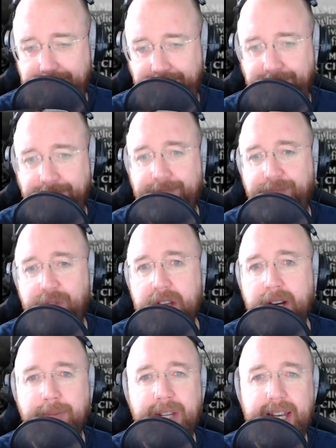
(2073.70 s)
that
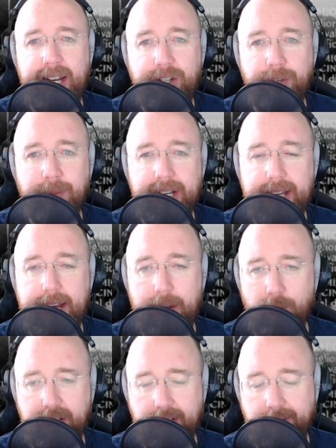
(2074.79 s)
I'm the age my dad
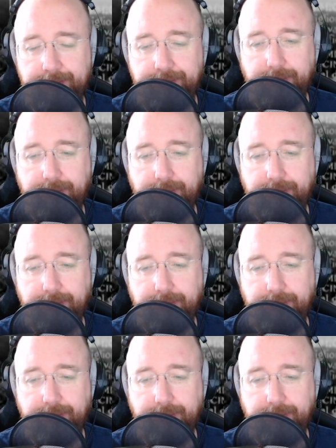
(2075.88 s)
was.